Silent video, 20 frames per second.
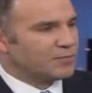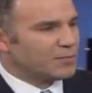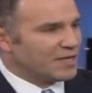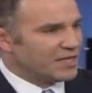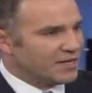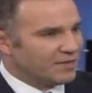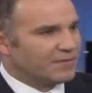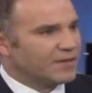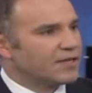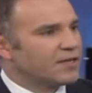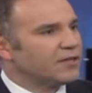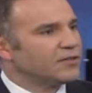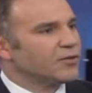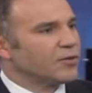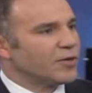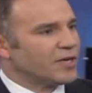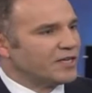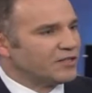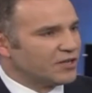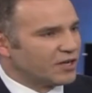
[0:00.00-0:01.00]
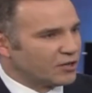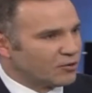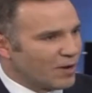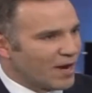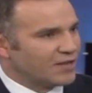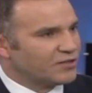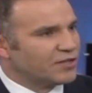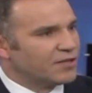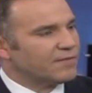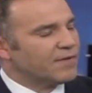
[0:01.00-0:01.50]
be difficult or he's
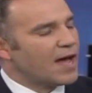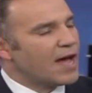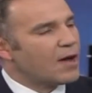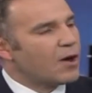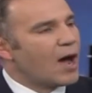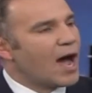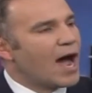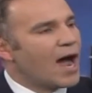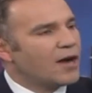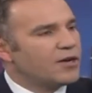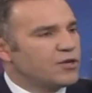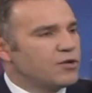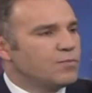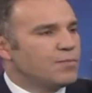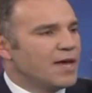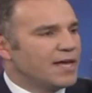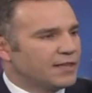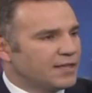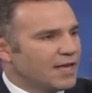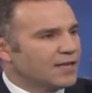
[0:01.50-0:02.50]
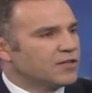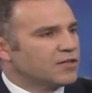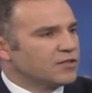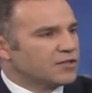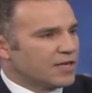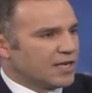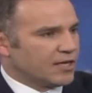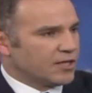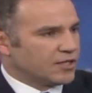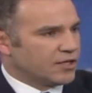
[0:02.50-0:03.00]
aggressive. How do you make that
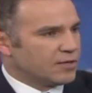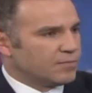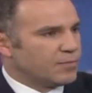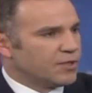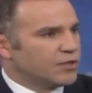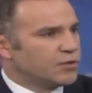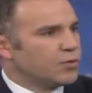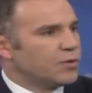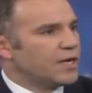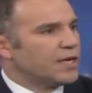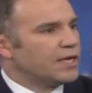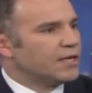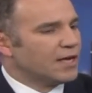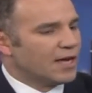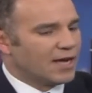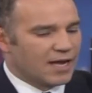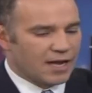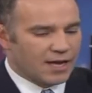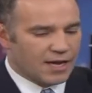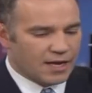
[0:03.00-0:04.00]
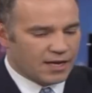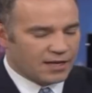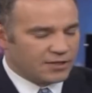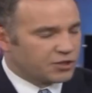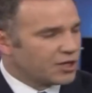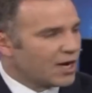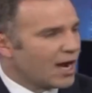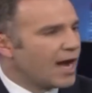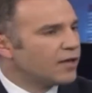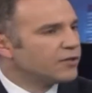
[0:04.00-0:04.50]
distinction between a
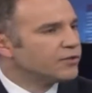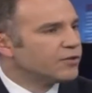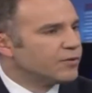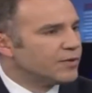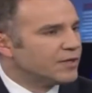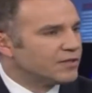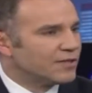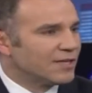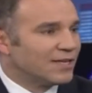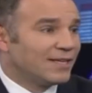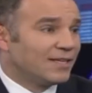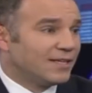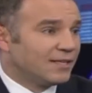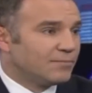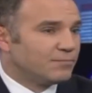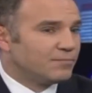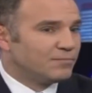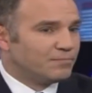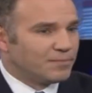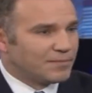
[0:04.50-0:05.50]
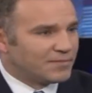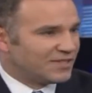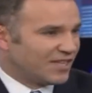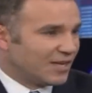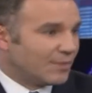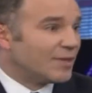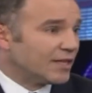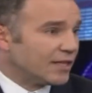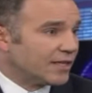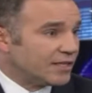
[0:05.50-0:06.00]
child who is
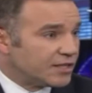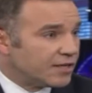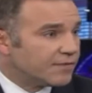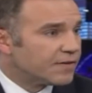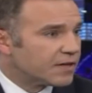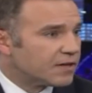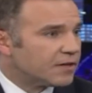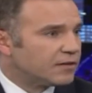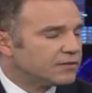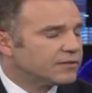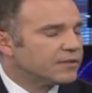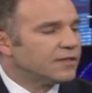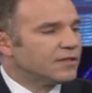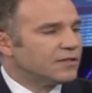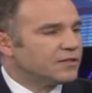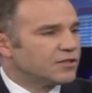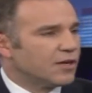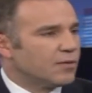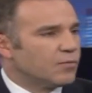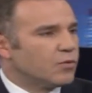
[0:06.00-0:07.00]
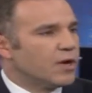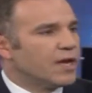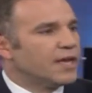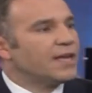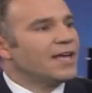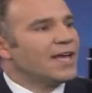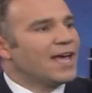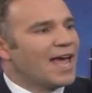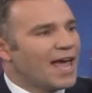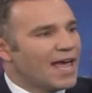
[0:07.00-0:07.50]
seemingly difficult in some way
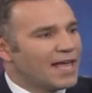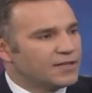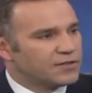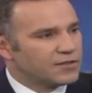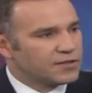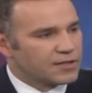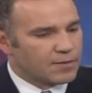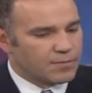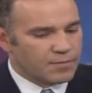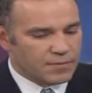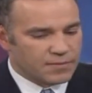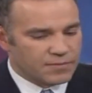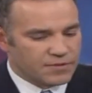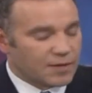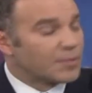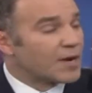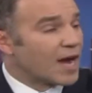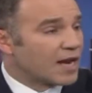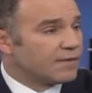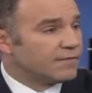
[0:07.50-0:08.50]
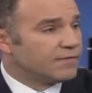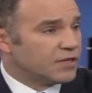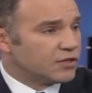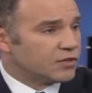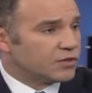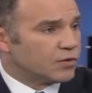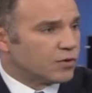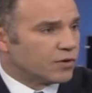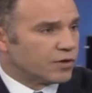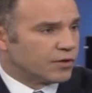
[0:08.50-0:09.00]
and some kind of
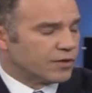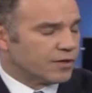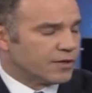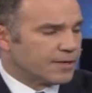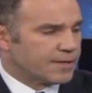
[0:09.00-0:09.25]
disorder?